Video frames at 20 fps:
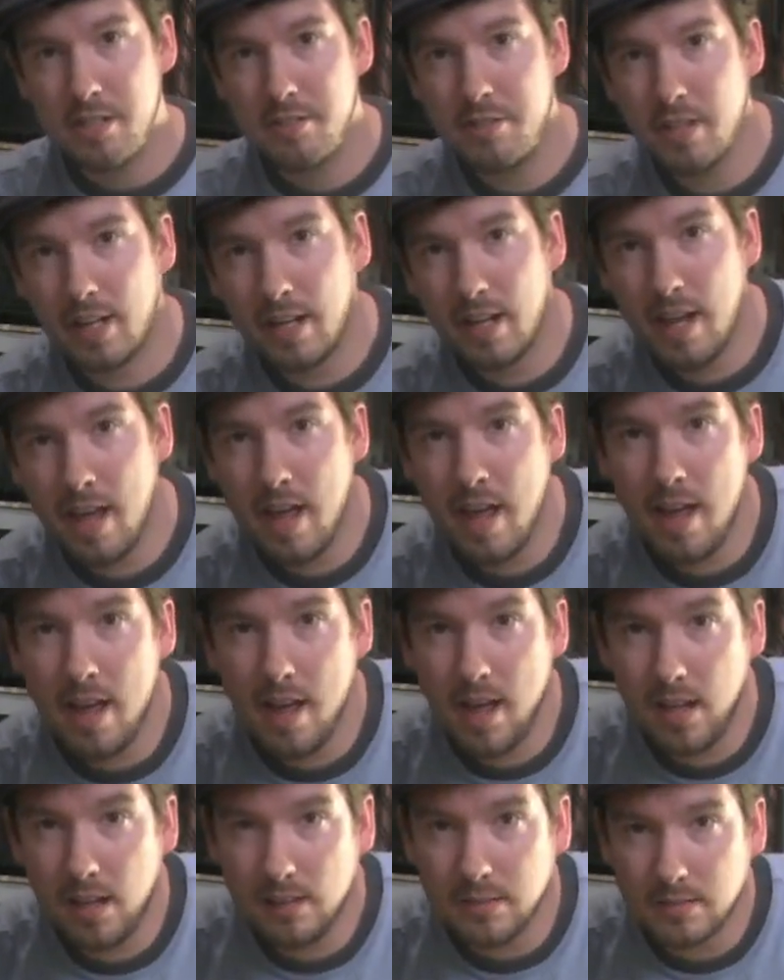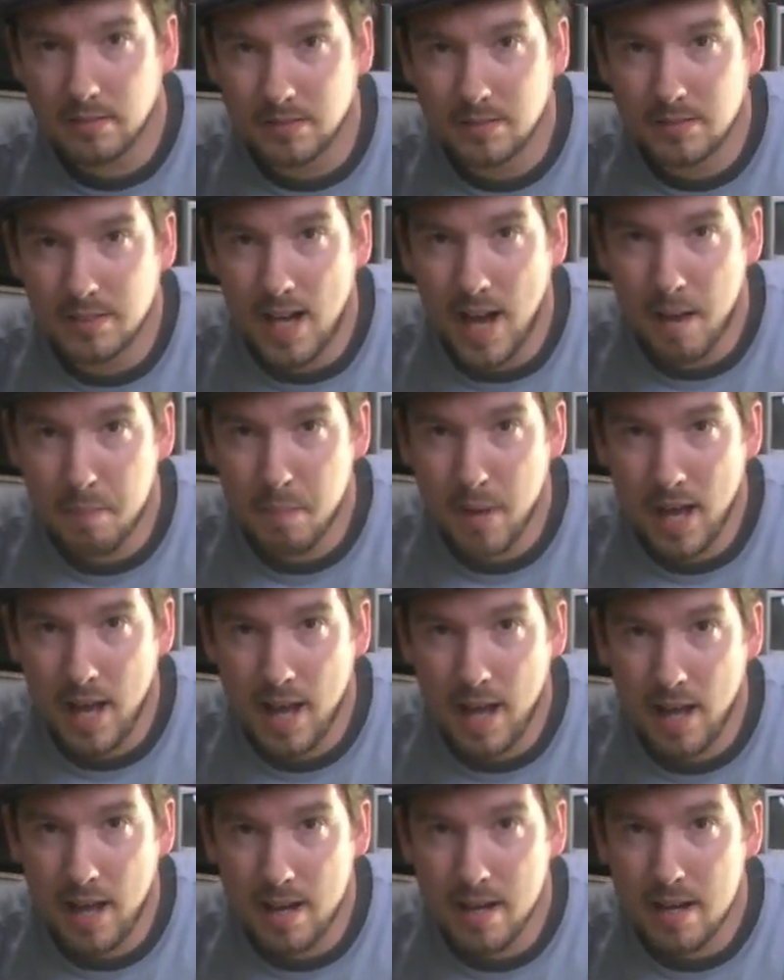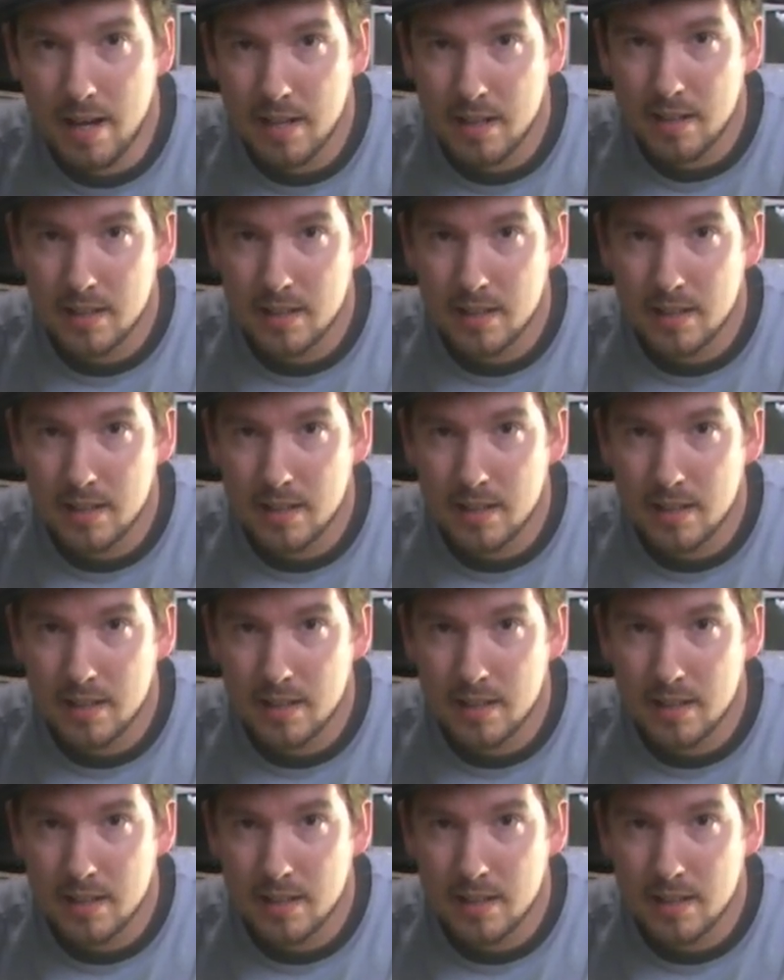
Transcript: Check it out. Not bad.